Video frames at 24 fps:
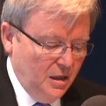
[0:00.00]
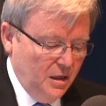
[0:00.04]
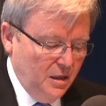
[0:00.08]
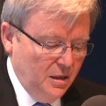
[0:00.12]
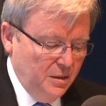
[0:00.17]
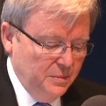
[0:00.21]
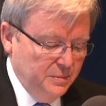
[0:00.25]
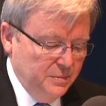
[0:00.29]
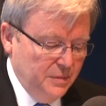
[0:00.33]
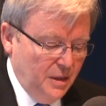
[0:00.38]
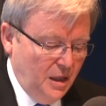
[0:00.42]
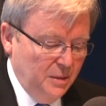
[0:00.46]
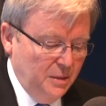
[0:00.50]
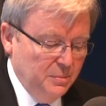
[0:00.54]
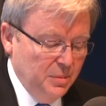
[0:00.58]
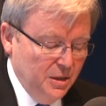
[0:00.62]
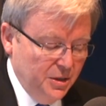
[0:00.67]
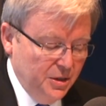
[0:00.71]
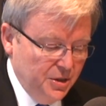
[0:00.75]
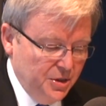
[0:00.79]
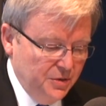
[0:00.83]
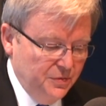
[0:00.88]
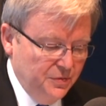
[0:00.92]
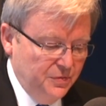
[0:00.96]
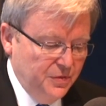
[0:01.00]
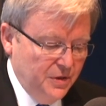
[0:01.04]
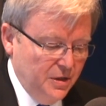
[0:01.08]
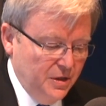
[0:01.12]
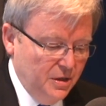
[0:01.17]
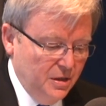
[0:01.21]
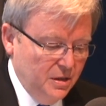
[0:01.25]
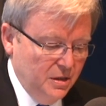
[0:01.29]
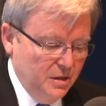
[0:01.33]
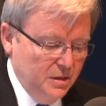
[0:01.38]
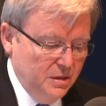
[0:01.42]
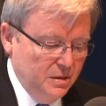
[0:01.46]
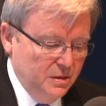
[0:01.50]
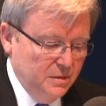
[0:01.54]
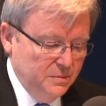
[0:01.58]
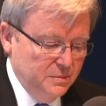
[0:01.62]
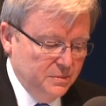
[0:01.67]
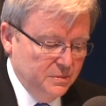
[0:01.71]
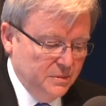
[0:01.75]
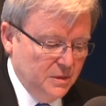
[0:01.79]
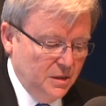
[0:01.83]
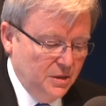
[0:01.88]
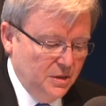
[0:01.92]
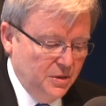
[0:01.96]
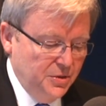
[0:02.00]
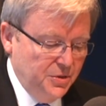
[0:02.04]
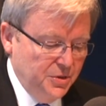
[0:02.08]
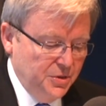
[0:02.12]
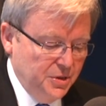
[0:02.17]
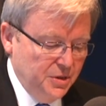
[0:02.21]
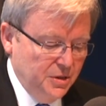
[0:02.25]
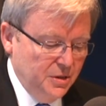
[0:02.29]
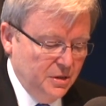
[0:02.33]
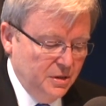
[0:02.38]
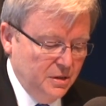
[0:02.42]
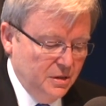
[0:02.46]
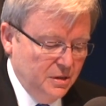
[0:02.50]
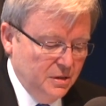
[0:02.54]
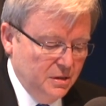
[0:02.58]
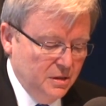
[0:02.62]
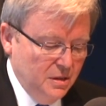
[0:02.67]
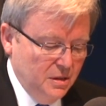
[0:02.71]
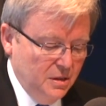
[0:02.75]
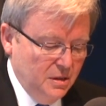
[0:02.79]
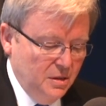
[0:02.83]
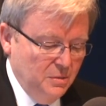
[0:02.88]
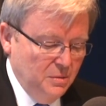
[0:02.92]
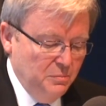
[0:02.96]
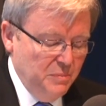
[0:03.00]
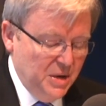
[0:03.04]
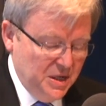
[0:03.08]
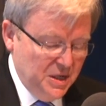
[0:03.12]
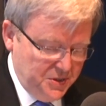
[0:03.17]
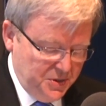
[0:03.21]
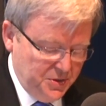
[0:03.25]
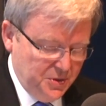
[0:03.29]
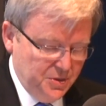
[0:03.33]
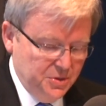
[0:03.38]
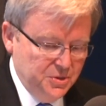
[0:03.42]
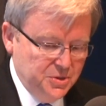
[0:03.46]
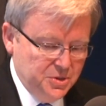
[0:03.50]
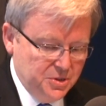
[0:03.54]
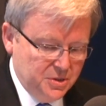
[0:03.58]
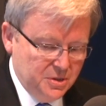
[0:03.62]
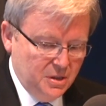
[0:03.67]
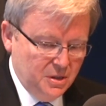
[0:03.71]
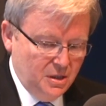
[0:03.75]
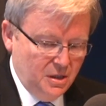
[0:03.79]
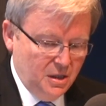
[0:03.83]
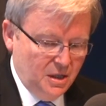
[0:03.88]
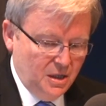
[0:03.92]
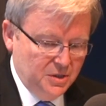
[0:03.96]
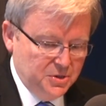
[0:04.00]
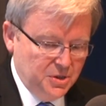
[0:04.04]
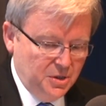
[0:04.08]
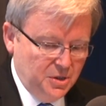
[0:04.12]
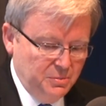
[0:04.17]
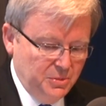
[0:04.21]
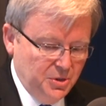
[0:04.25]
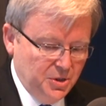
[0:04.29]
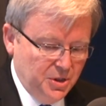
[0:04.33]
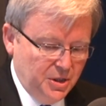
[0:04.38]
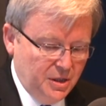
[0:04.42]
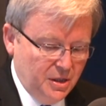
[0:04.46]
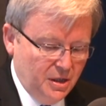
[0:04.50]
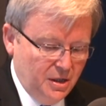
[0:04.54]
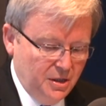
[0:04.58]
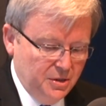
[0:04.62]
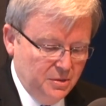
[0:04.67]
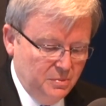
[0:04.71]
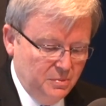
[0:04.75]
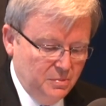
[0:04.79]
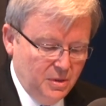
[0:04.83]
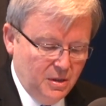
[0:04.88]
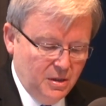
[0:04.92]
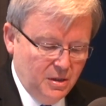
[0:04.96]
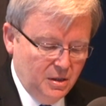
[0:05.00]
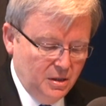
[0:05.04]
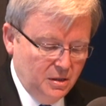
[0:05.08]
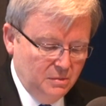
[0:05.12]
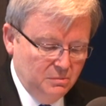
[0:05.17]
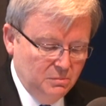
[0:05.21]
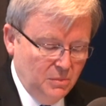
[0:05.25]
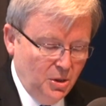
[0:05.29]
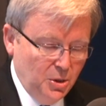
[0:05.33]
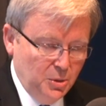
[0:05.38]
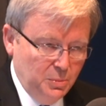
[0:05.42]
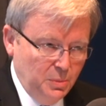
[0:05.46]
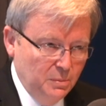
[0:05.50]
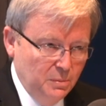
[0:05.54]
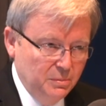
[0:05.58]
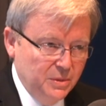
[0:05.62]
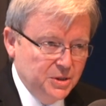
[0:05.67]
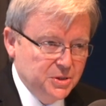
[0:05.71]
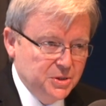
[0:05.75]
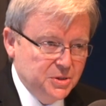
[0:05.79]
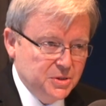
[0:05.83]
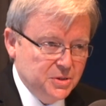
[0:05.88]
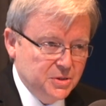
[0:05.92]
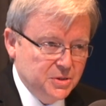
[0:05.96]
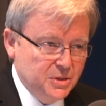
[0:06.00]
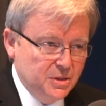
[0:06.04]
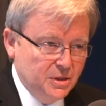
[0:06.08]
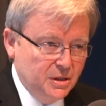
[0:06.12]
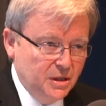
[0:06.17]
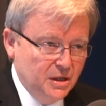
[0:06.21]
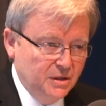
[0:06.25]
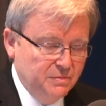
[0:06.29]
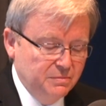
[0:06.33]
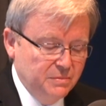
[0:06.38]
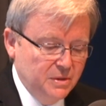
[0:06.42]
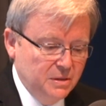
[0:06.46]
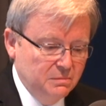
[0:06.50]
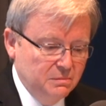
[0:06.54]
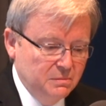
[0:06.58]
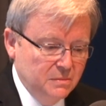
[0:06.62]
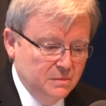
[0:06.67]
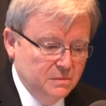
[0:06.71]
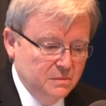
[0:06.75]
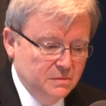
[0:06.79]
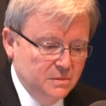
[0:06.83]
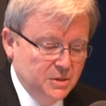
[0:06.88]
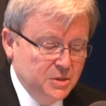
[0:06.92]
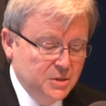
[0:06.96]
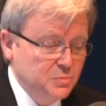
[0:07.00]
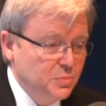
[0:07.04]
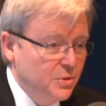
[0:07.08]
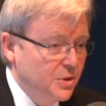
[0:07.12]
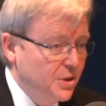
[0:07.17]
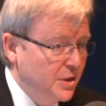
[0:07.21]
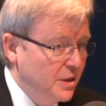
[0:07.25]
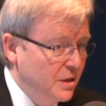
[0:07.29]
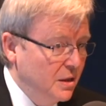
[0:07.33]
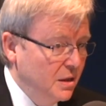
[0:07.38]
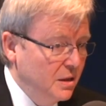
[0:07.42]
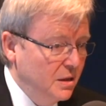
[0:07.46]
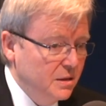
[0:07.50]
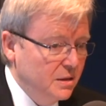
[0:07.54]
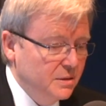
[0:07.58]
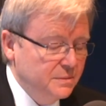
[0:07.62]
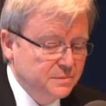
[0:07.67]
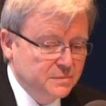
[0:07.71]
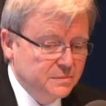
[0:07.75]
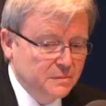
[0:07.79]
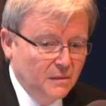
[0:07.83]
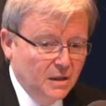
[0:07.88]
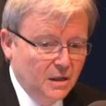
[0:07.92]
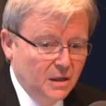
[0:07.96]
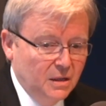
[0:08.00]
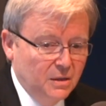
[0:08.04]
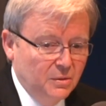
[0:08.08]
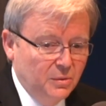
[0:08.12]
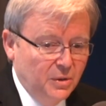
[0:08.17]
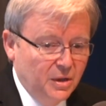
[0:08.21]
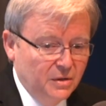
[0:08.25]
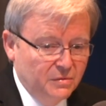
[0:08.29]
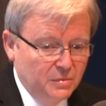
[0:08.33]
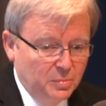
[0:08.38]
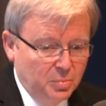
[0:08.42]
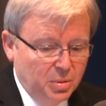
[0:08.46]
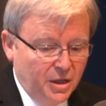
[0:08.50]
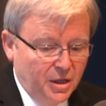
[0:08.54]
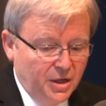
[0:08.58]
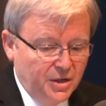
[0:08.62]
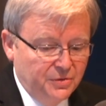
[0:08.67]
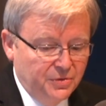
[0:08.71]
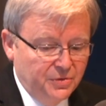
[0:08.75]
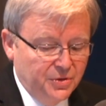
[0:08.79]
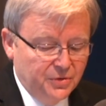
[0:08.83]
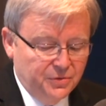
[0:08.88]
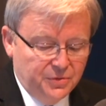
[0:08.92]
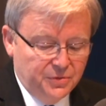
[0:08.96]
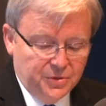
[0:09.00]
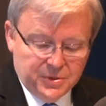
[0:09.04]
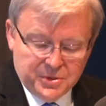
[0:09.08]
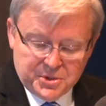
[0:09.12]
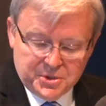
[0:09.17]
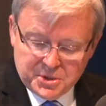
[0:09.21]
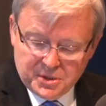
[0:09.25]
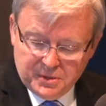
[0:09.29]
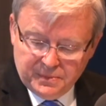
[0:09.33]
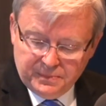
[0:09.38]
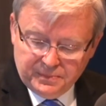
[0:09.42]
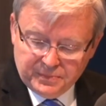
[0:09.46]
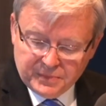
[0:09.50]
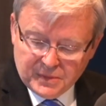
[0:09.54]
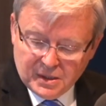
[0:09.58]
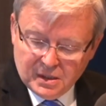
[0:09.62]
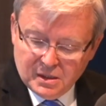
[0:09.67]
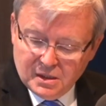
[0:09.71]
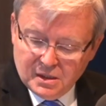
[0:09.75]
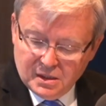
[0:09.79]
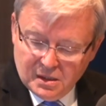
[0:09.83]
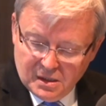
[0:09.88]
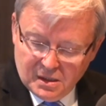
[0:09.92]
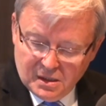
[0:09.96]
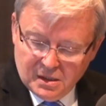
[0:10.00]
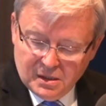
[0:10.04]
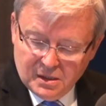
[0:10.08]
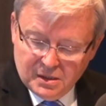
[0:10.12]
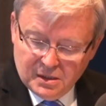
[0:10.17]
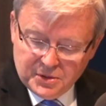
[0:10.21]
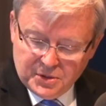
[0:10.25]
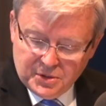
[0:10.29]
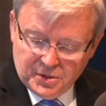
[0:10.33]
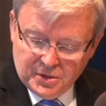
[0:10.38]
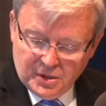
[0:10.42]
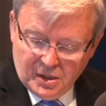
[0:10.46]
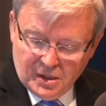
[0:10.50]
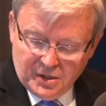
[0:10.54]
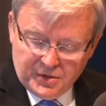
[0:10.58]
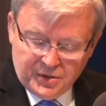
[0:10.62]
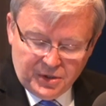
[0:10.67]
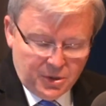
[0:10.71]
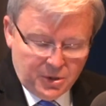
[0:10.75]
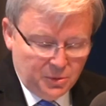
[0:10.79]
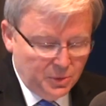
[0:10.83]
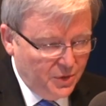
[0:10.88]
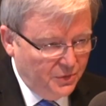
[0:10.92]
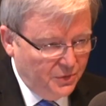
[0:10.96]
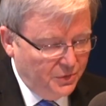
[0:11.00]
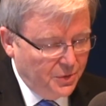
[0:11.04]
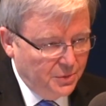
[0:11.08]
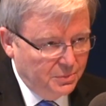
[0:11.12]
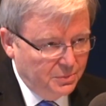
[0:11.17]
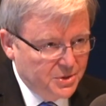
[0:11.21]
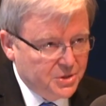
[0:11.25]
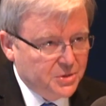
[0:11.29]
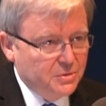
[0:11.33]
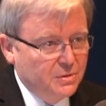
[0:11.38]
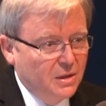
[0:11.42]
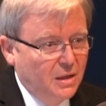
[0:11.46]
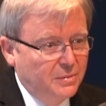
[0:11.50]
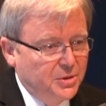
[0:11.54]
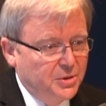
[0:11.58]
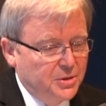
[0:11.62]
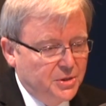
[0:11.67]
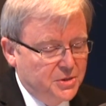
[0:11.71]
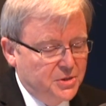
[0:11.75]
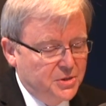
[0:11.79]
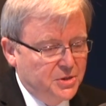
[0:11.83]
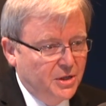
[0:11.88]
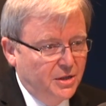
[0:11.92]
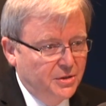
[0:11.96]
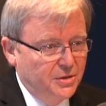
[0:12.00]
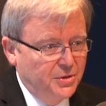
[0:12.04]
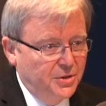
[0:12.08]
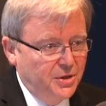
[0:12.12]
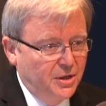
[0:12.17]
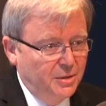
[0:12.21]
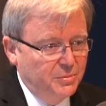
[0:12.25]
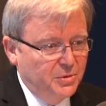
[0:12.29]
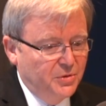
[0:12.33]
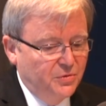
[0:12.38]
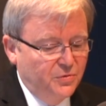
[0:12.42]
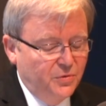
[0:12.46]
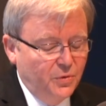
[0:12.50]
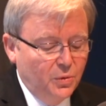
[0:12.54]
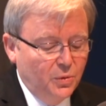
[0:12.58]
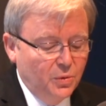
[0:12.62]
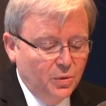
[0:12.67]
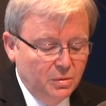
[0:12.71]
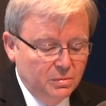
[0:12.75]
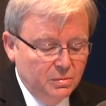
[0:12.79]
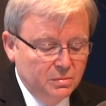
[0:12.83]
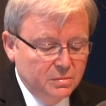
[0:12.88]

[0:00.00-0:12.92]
I believe the message, as communicated by multiple ministers of the government, is pretty clear. We have a plan for the future. I think you interviewed Mr Abbott yesterday, the day before.